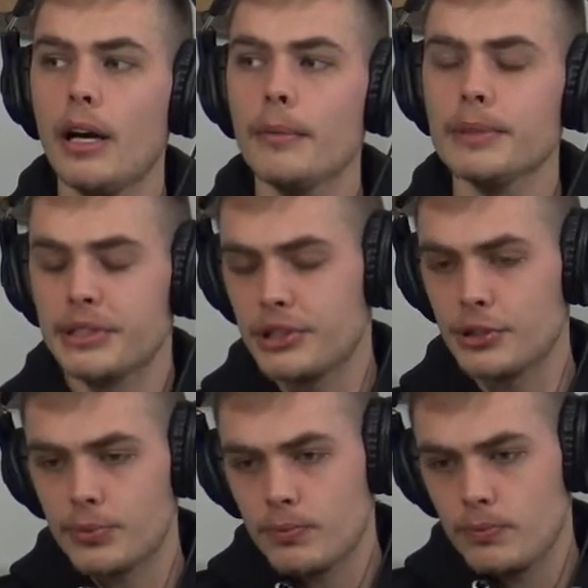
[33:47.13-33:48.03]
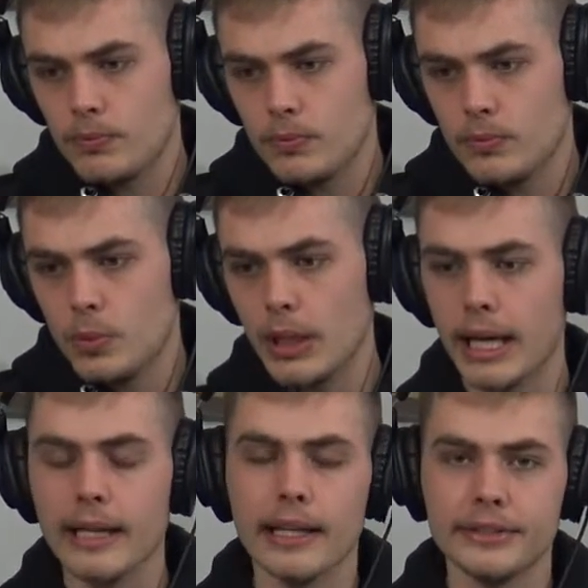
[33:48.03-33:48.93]
This is just what
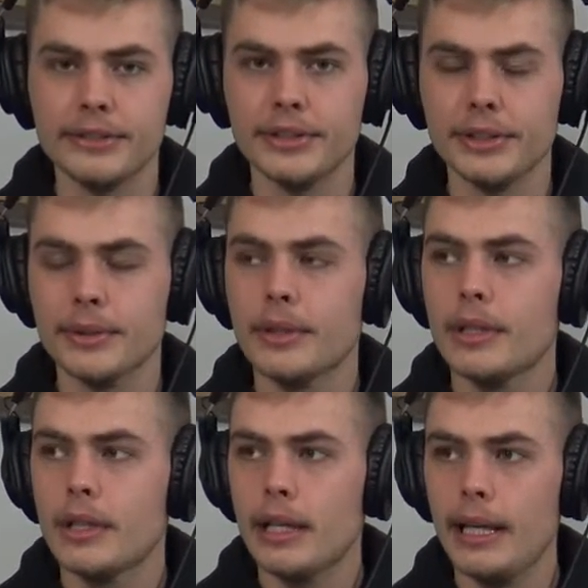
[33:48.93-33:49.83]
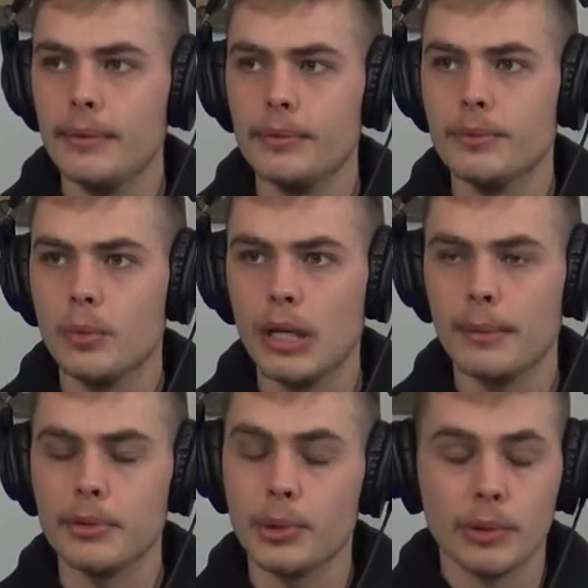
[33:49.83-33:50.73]
I like to do and what
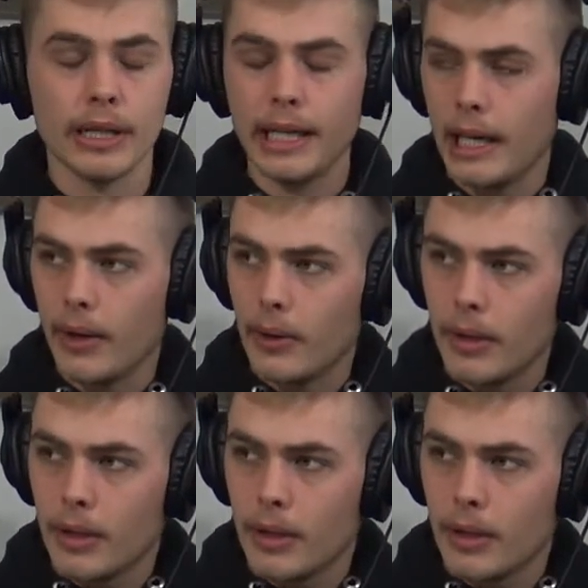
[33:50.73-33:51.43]
I'm doing right now.